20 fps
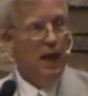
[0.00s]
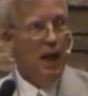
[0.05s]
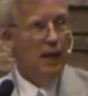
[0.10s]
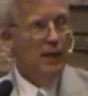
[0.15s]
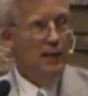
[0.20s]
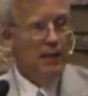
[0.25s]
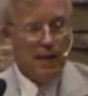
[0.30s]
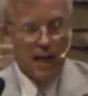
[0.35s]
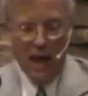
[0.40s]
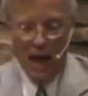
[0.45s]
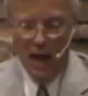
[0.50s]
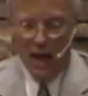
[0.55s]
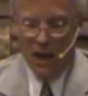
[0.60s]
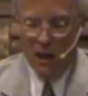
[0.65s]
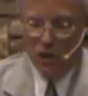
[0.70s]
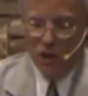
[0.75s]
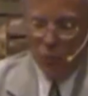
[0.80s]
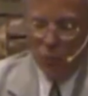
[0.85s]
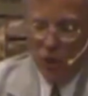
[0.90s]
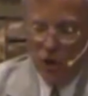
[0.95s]
And in the
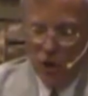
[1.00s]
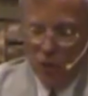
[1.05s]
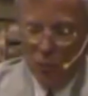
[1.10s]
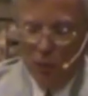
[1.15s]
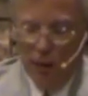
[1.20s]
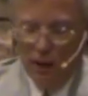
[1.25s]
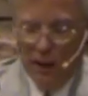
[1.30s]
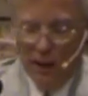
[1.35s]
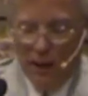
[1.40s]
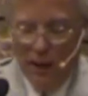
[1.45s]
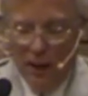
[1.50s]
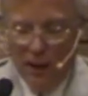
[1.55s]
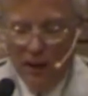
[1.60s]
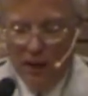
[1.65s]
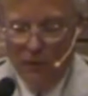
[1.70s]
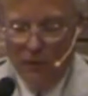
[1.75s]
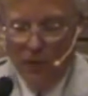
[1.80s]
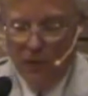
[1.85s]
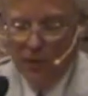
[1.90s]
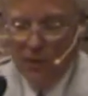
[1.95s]
age in which we
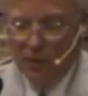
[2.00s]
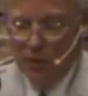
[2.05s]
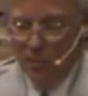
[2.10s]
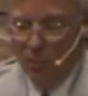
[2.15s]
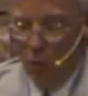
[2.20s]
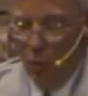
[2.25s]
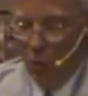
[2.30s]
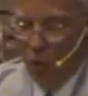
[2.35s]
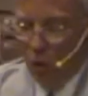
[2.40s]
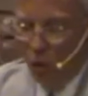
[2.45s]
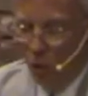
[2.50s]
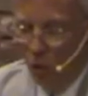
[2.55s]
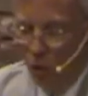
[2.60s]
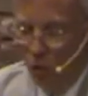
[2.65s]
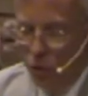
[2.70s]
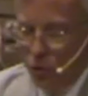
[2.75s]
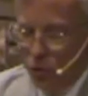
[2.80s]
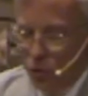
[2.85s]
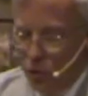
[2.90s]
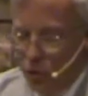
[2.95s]
live, it's more
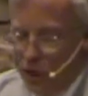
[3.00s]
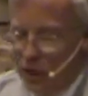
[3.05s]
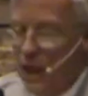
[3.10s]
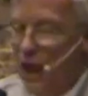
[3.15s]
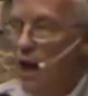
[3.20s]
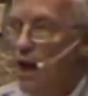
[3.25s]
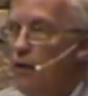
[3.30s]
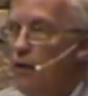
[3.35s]
crucial than